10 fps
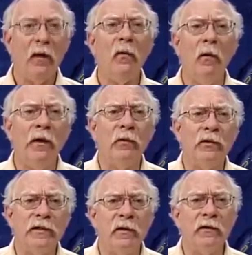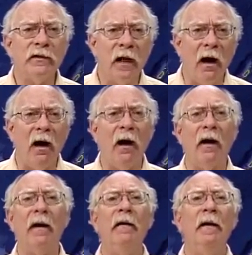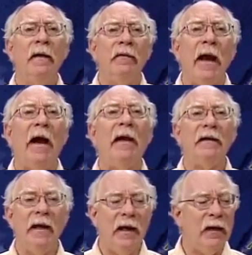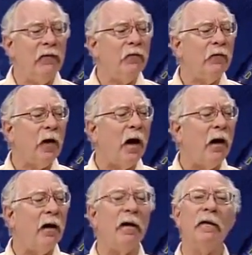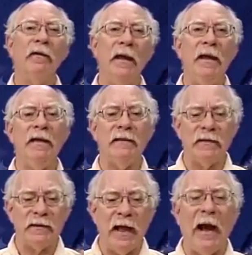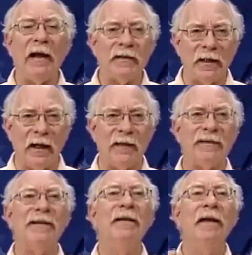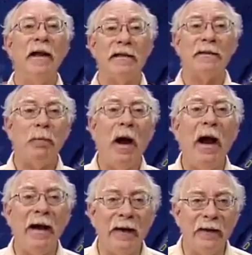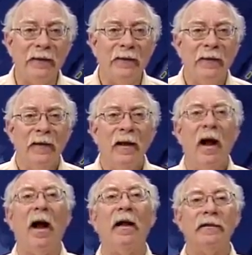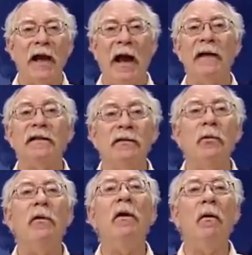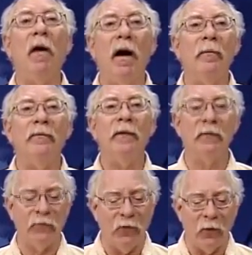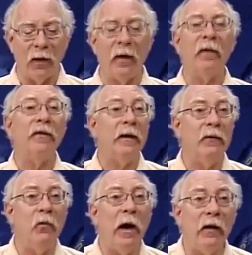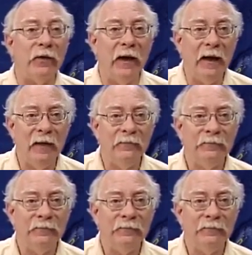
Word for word: Well, the results are that if uh, these tax cuts expire, uh, taxes will go up for the wealthy